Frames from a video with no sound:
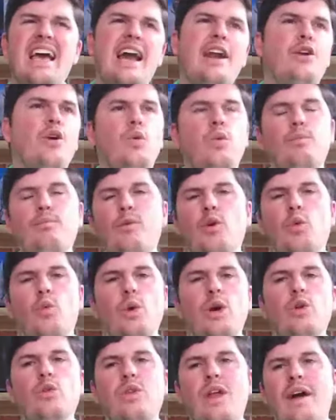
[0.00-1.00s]
I don't know,
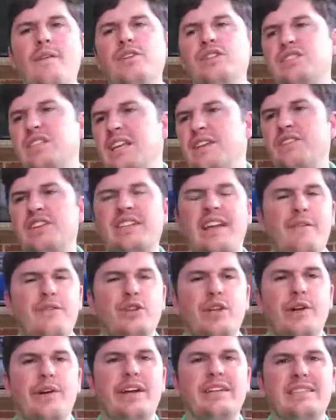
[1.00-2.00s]
Will Levis and even
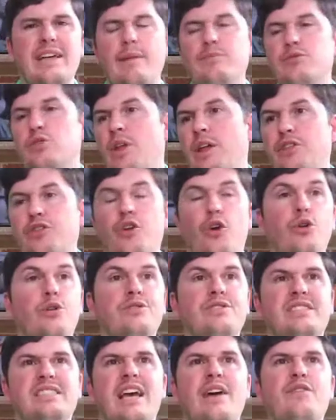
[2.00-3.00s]
Devin Leary at times on like third
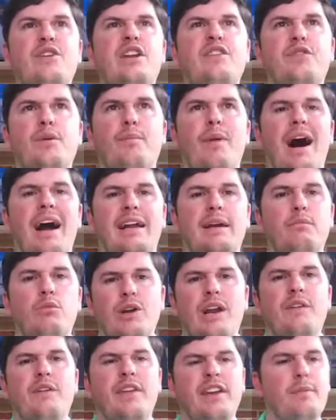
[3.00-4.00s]
and seven, if the pocket were,
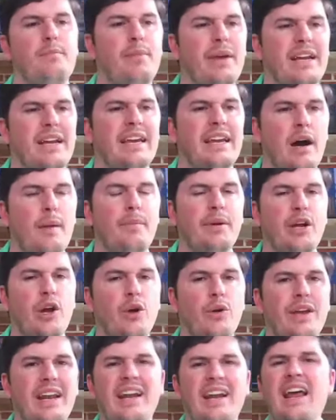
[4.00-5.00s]
you know, they could pick it up and go
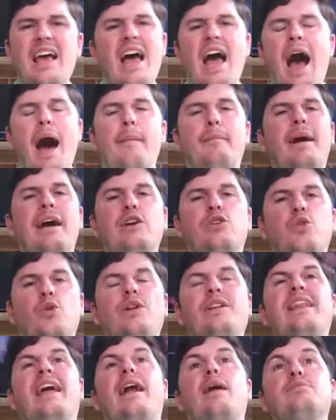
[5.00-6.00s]
get it. I'm not
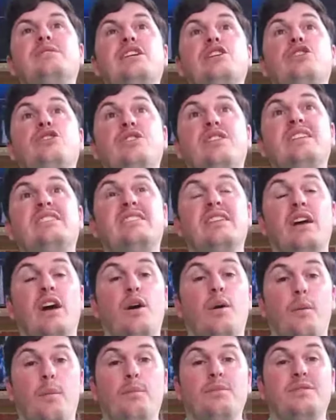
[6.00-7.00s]
including that. I'm saying this
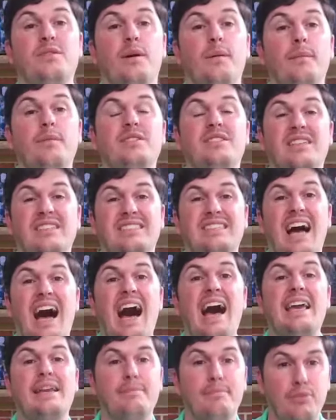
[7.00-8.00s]

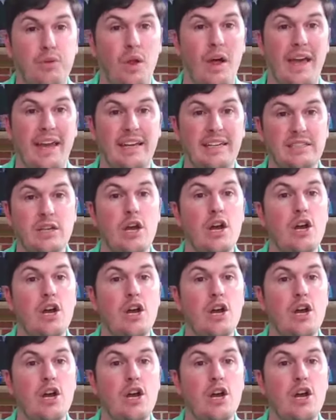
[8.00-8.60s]
design plays